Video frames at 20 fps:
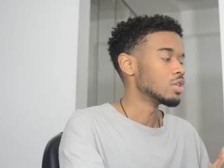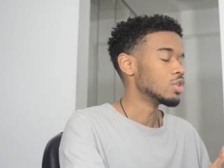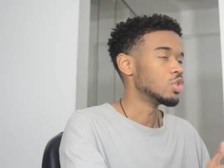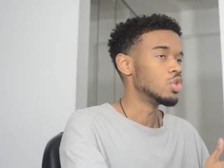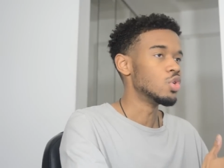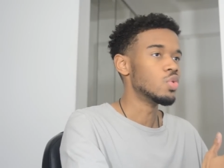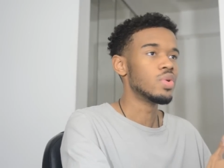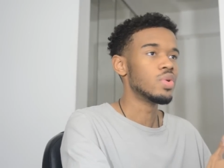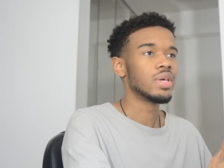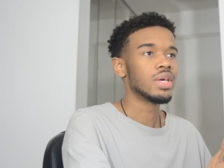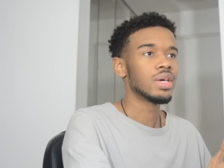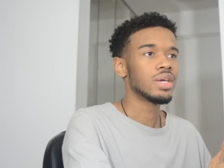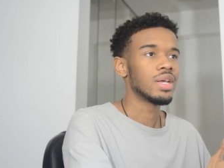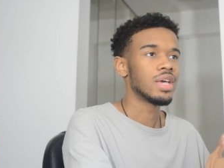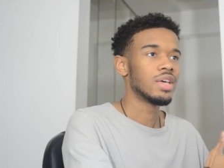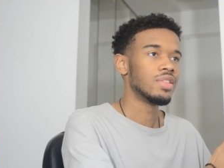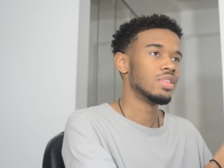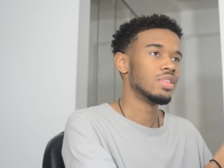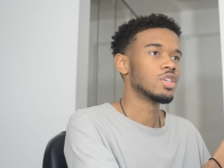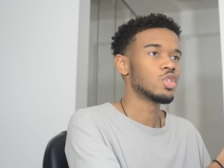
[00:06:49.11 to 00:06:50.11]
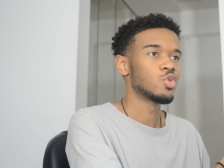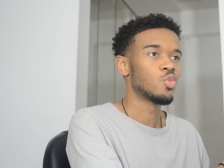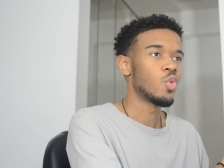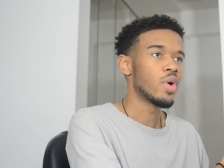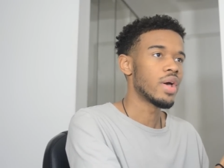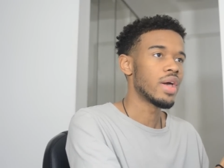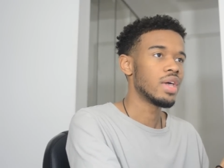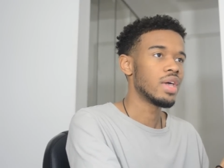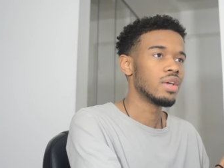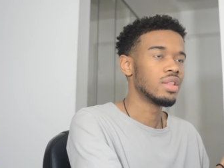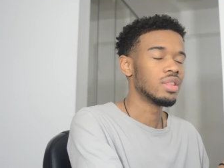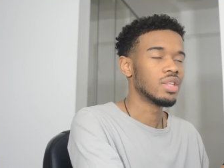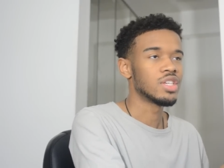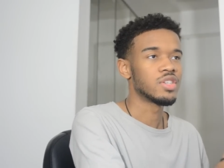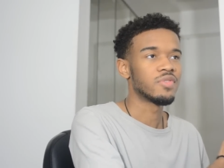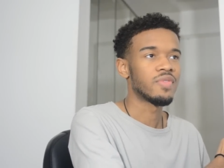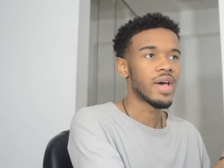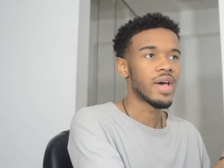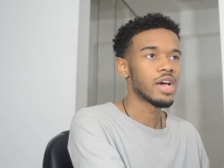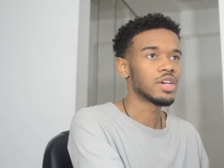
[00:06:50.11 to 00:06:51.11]
doing it in this way, in
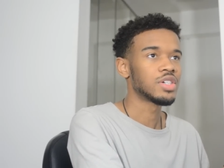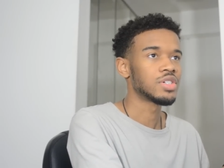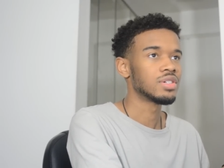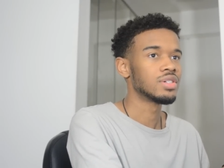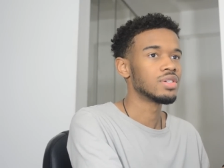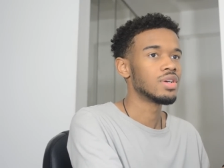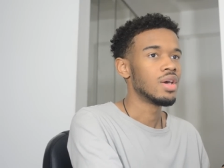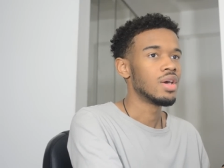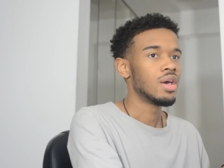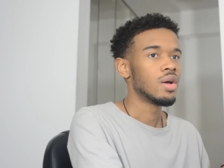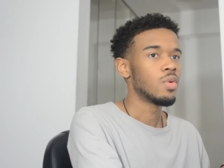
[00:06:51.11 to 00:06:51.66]
this fashion,